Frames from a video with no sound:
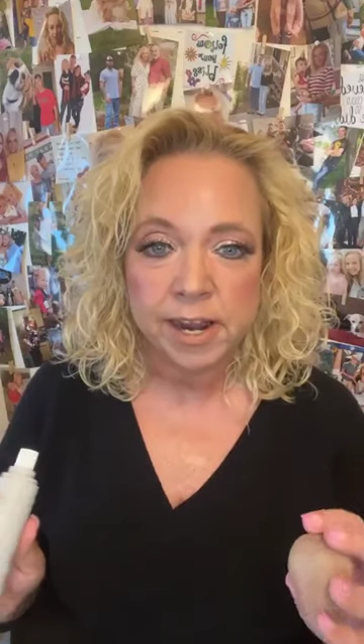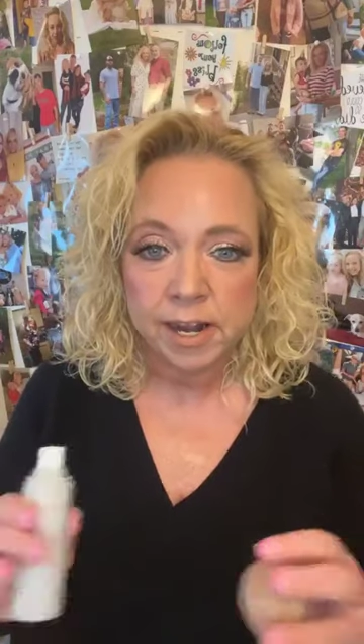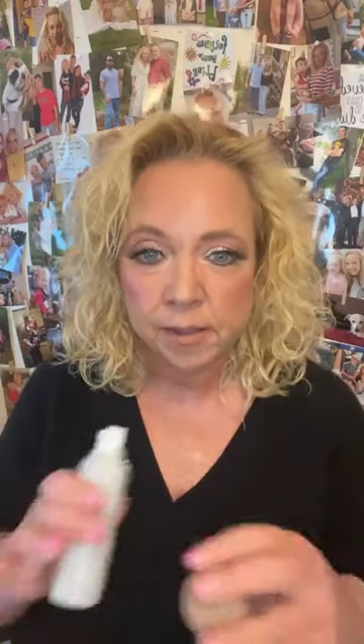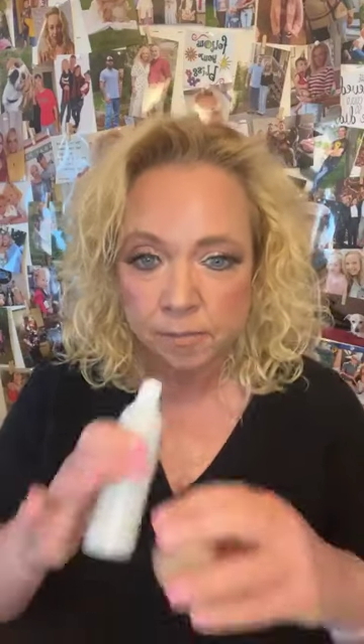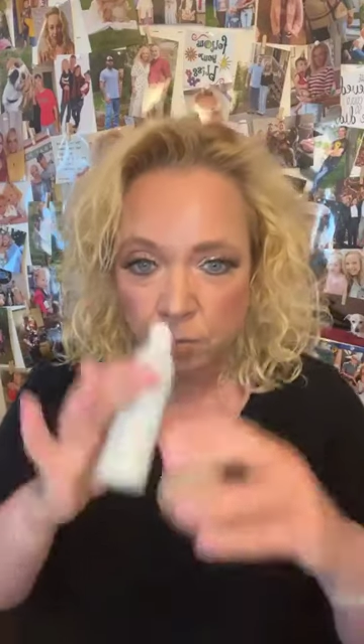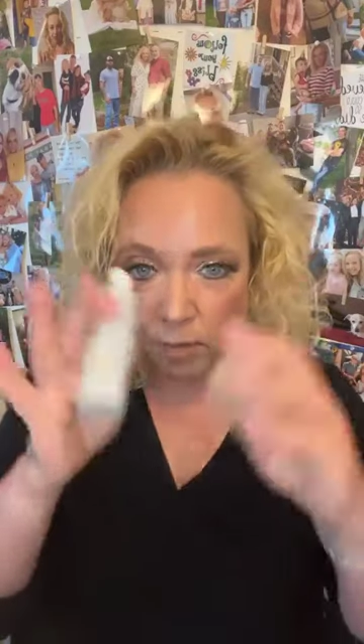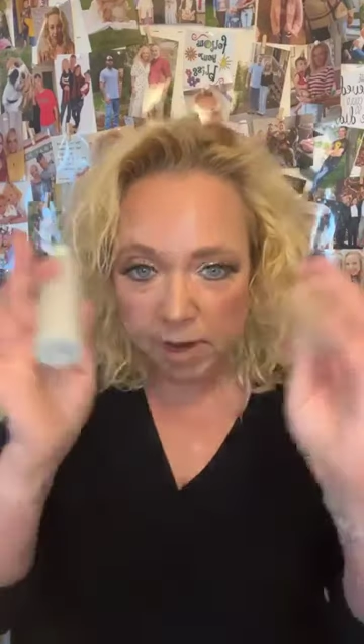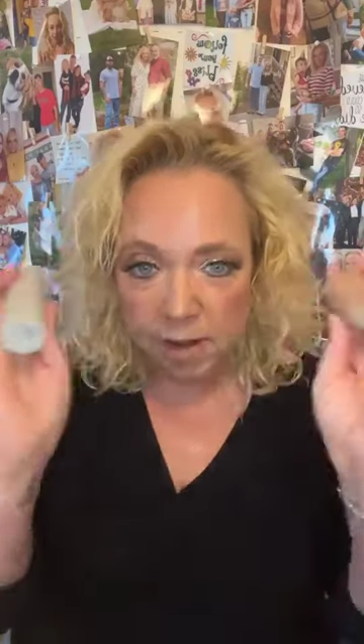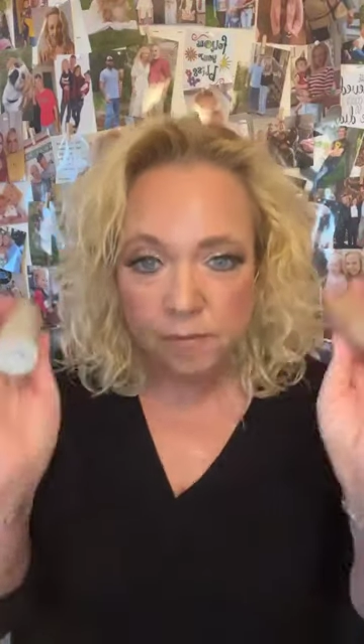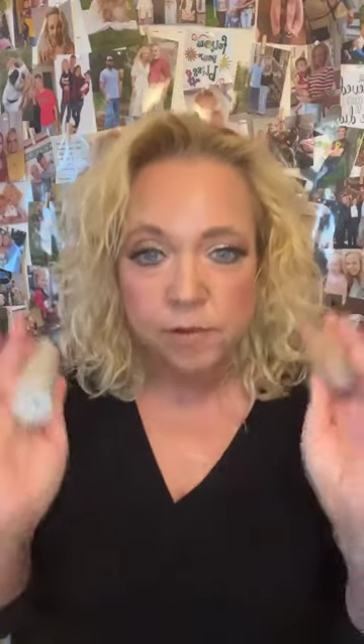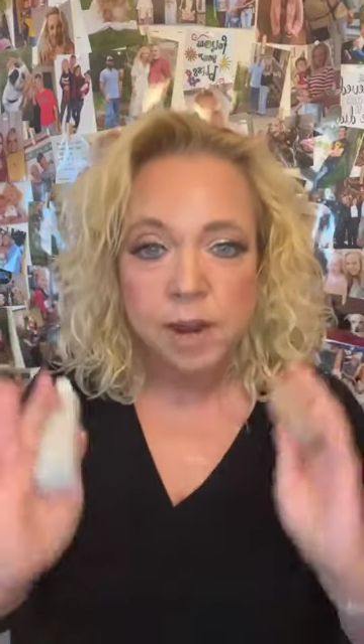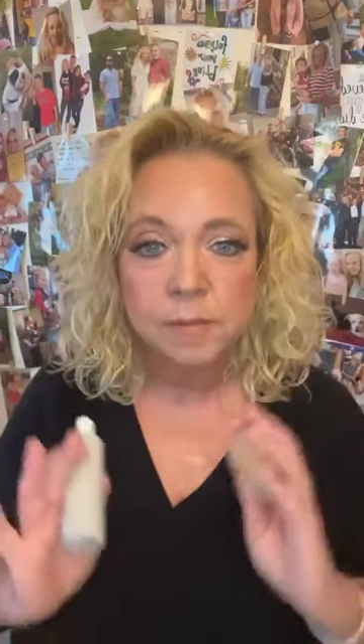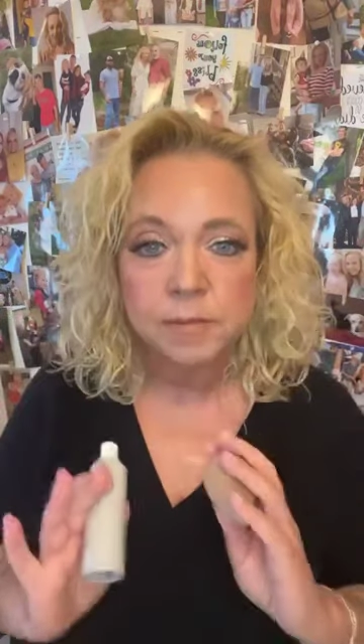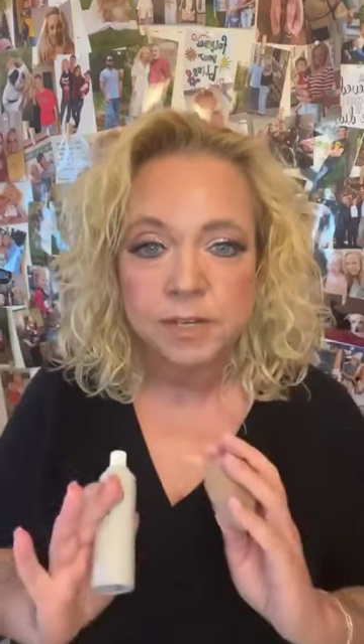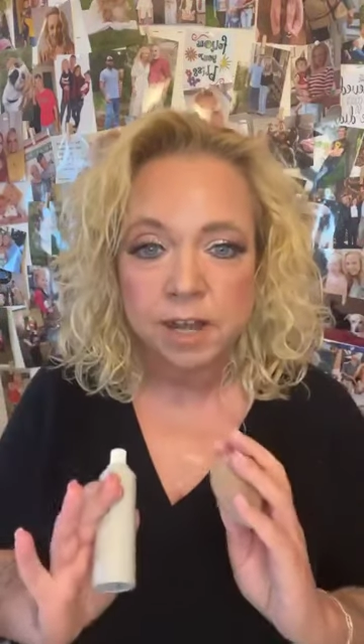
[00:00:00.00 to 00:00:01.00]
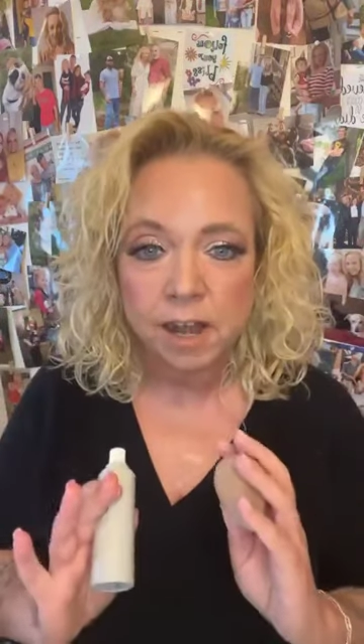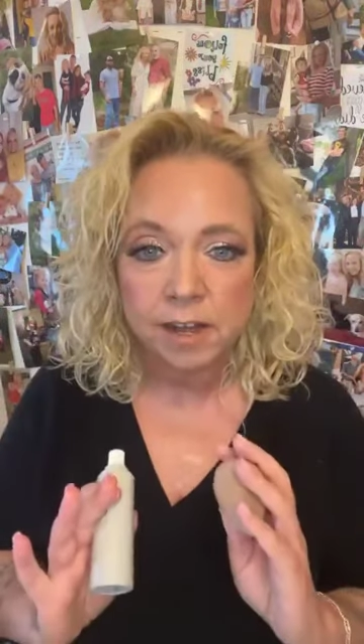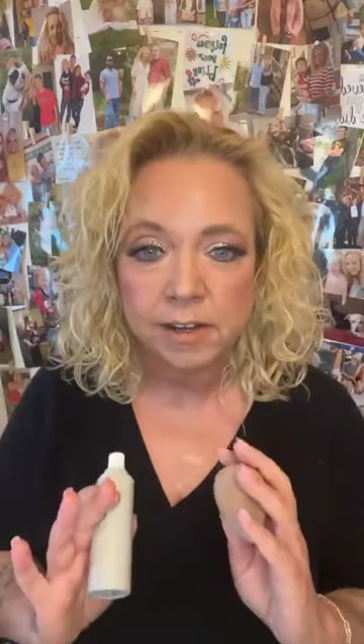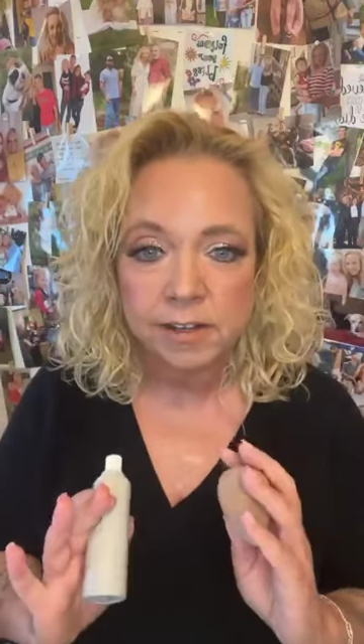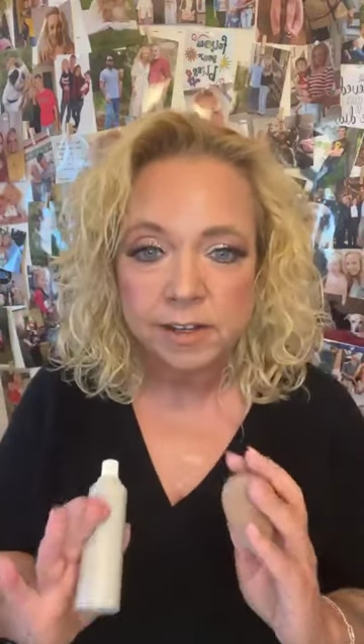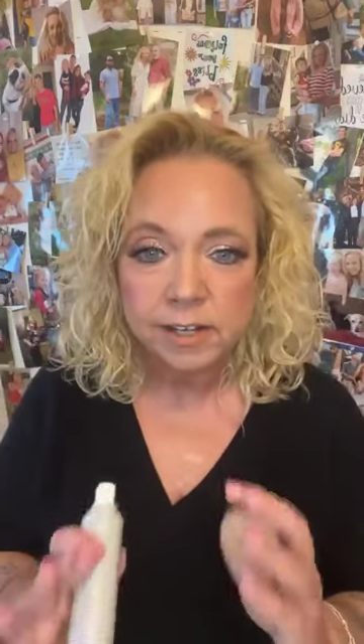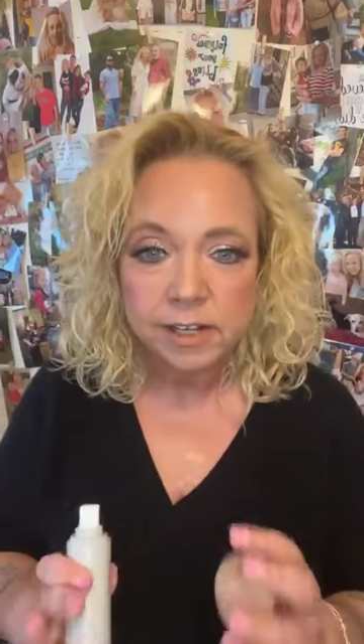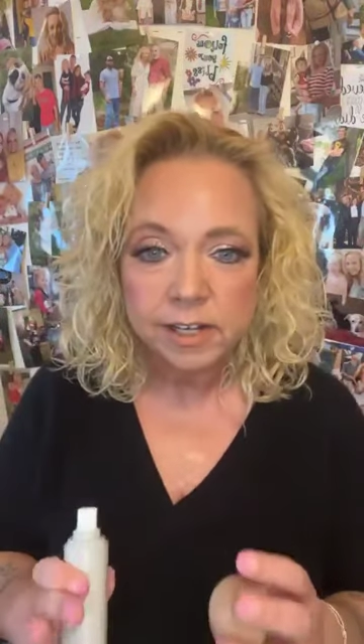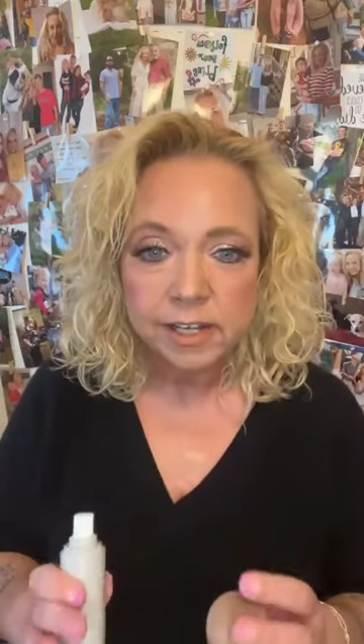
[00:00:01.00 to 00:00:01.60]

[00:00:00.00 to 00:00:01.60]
And whenever I'm done,